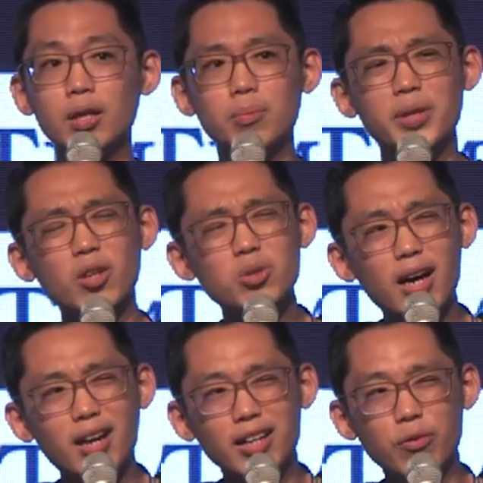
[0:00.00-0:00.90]
because
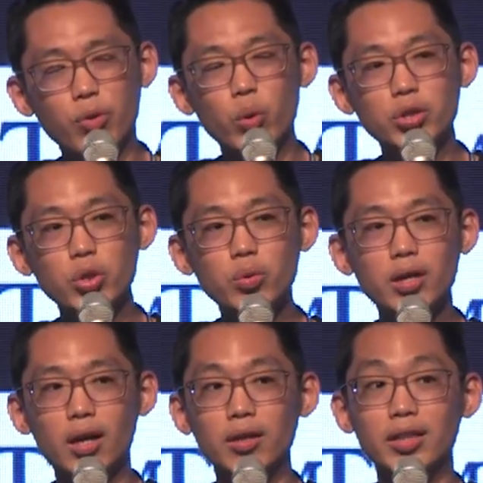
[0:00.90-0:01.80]
if we do
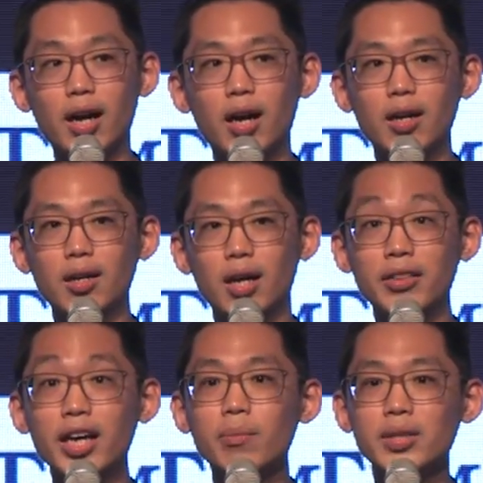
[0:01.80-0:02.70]
the
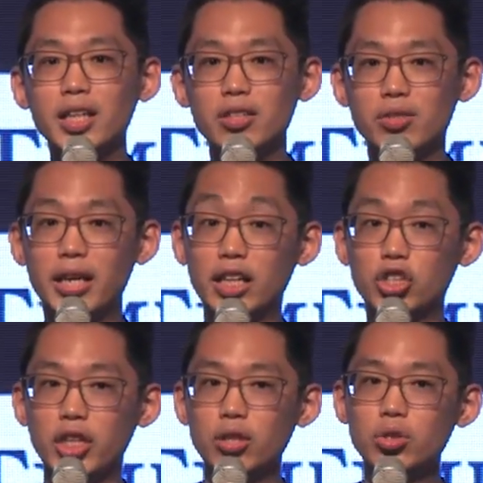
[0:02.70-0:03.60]
anonymous
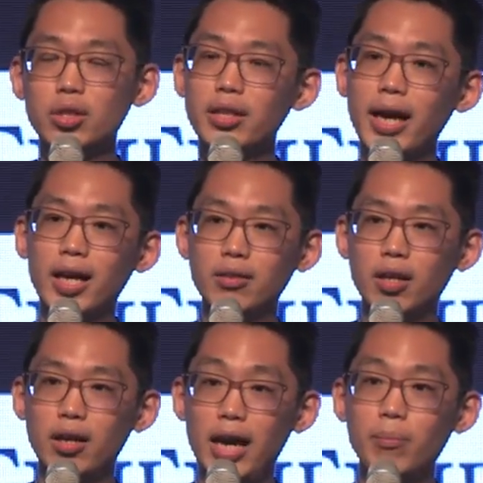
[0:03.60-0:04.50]
exchange, that
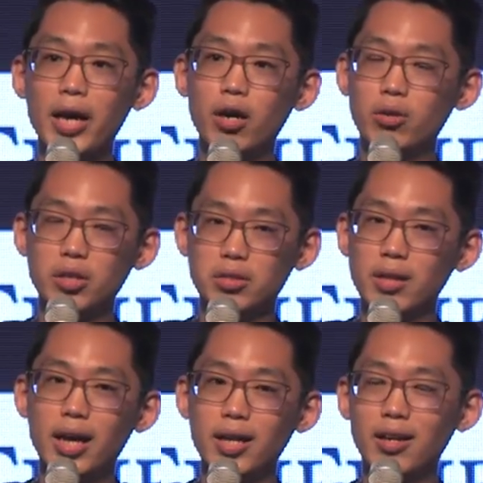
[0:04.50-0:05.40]
ML is
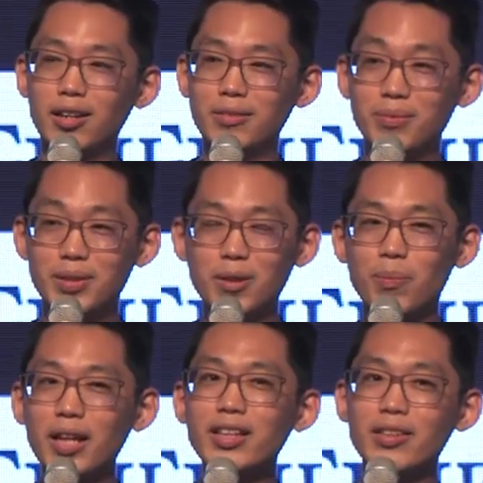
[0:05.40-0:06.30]
like the
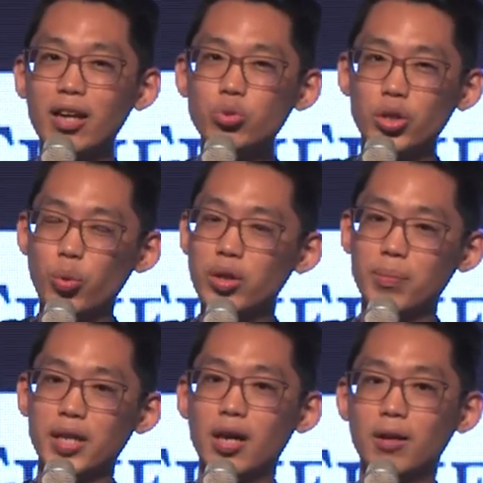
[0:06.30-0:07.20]
money laundering will
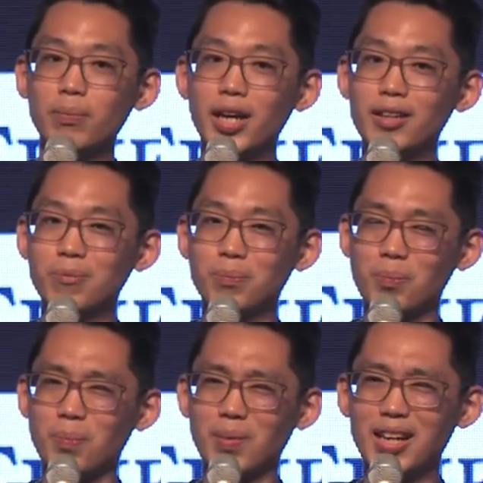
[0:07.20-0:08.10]
become the
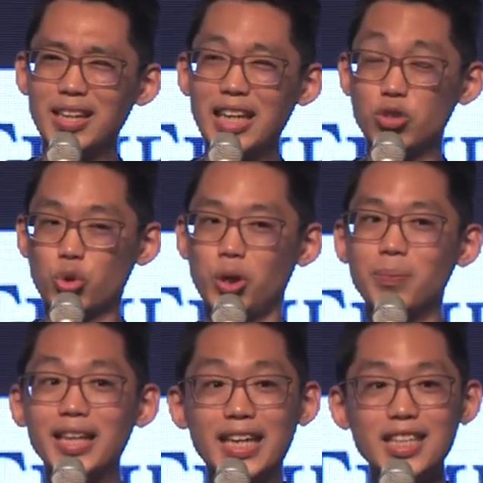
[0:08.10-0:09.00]

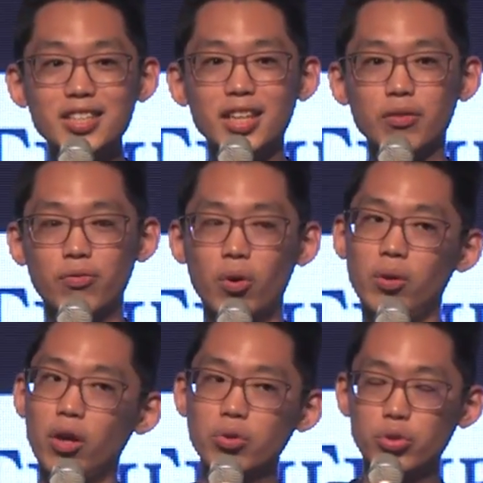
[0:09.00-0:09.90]
extremely easy for
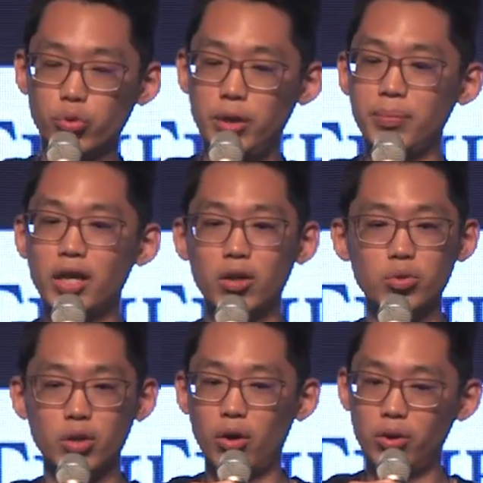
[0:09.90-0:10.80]
those
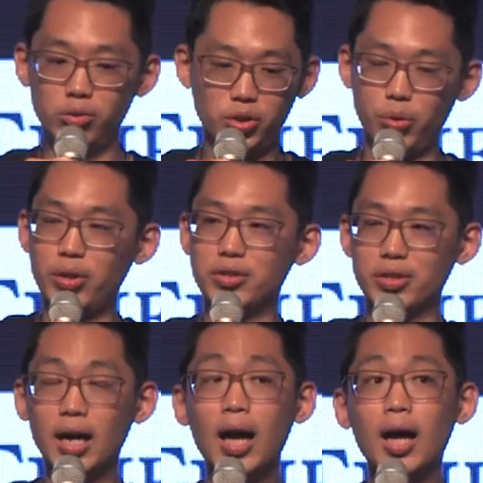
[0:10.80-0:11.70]
criminals or terrorists.
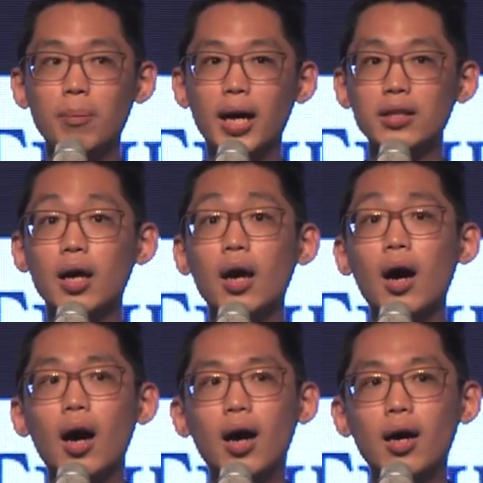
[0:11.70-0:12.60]
But
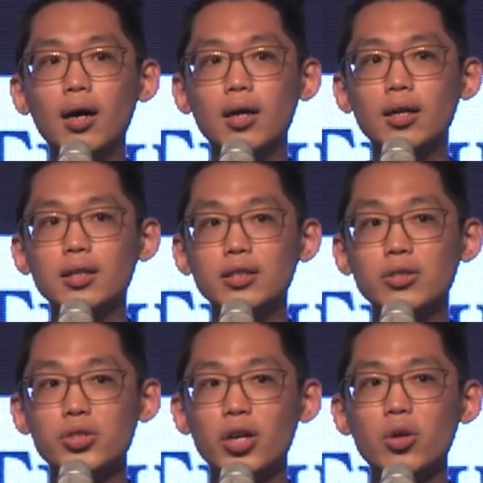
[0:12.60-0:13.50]

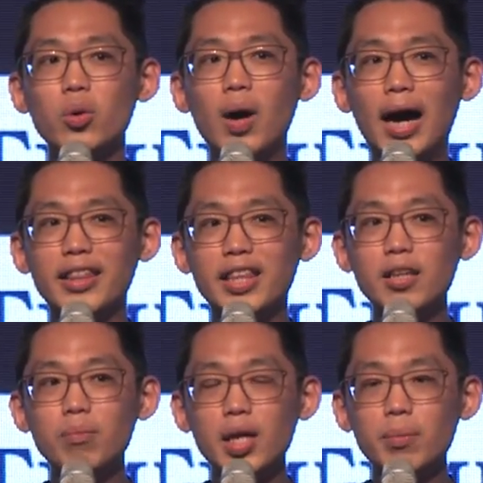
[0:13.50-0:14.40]
so I
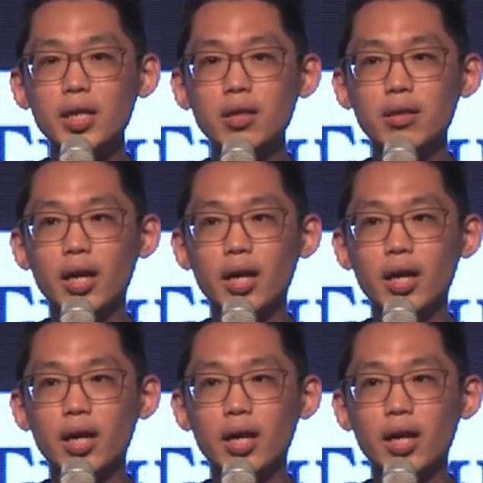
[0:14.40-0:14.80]
think maybe